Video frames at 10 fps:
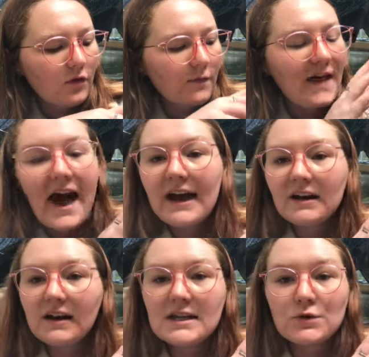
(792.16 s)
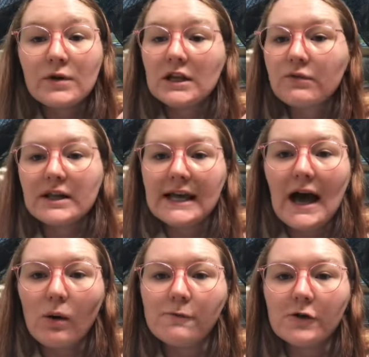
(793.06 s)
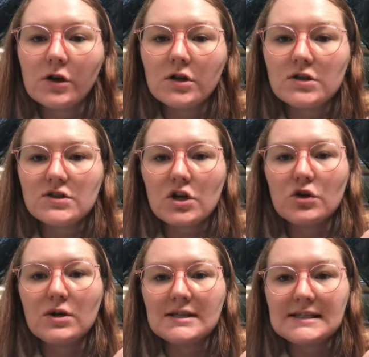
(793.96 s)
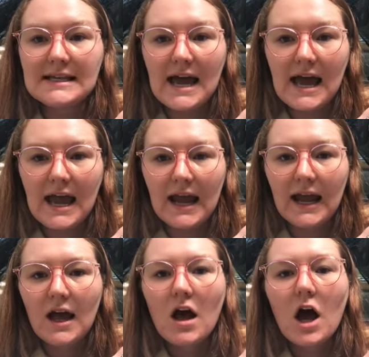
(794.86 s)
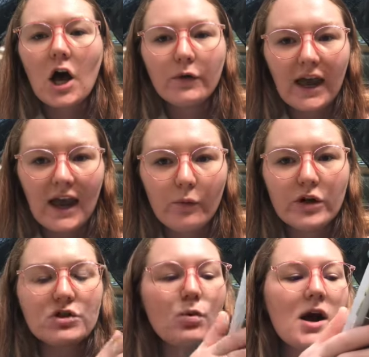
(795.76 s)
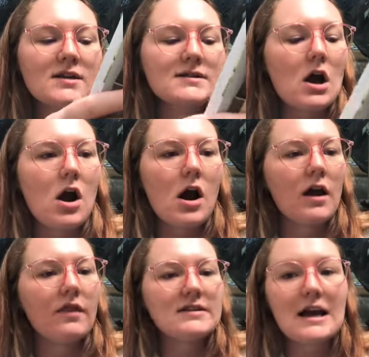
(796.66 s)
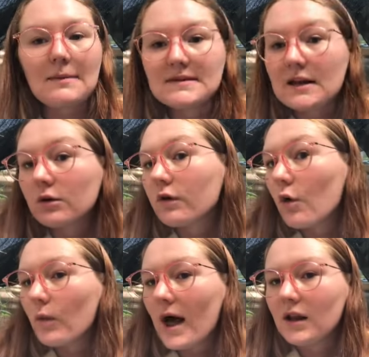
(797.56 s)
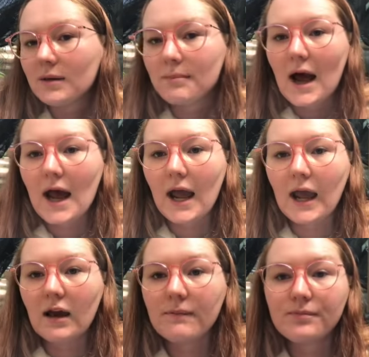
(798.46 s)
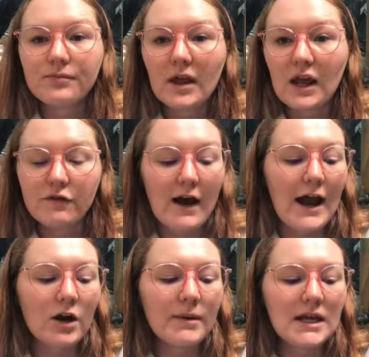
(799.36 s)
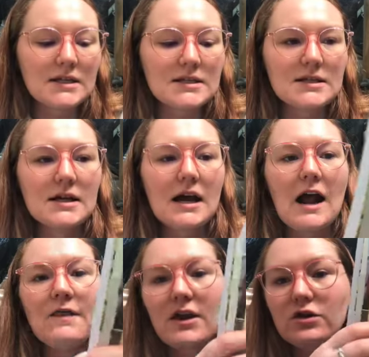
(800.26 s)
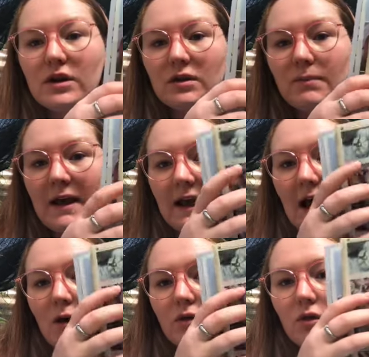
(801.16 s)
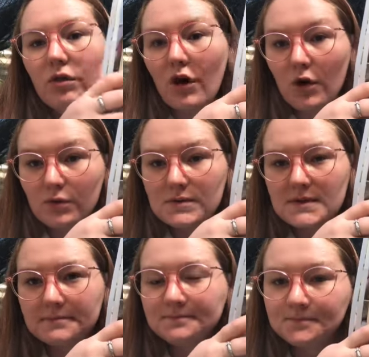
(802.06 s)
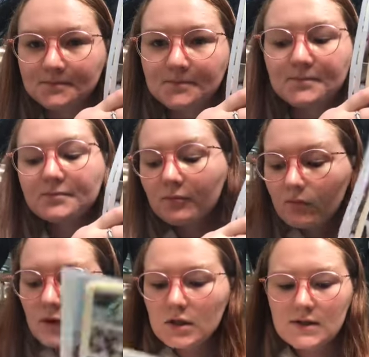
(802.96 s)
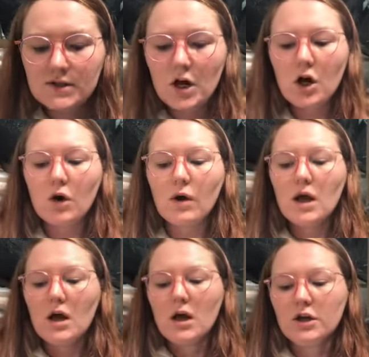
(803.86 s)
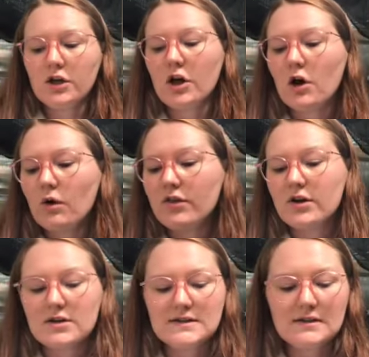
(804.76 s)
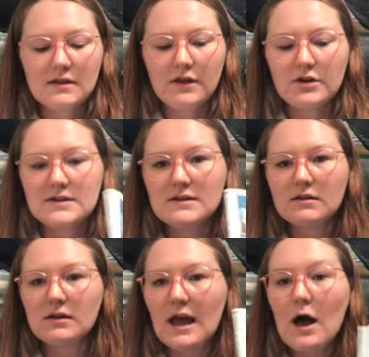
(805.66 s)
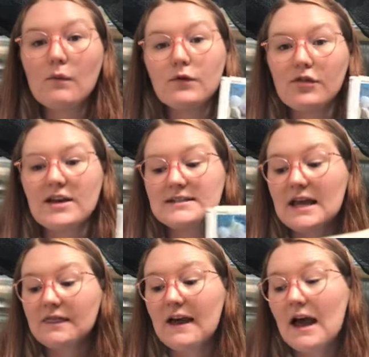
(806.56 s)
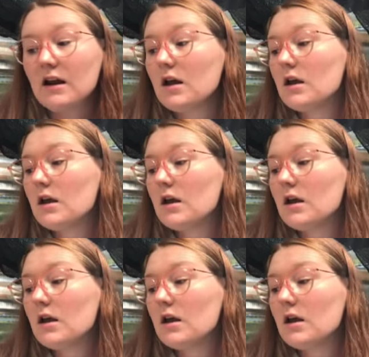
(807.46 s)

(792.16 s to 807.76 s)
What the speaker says: That is really, really helpful. So you can say, okay, which ones are the types that'll grow well in my environment, and then you can pick out those. So, there's helpful things like that.